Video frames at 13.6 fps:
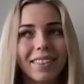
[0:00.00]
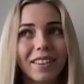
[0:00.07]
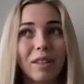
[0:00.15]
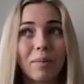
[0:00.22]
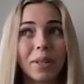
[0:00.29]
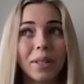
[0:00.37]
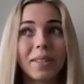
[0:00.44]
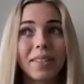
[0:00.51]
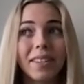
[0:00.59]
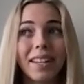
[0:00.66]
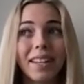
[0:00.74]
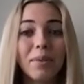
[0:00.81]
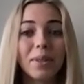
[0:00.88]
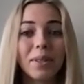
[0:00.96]
the biggest
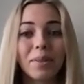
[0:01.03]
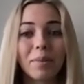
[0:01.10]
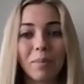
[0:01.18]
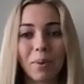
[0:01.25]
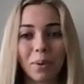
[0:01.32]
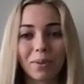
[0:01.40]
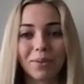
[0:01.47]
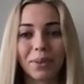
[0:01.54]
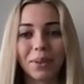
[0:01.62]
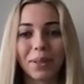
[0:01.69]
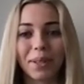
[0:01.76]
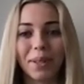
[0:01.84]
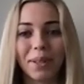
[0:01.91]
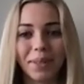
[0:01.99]
thing was
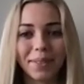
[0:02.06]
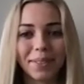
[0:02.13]
portfolio.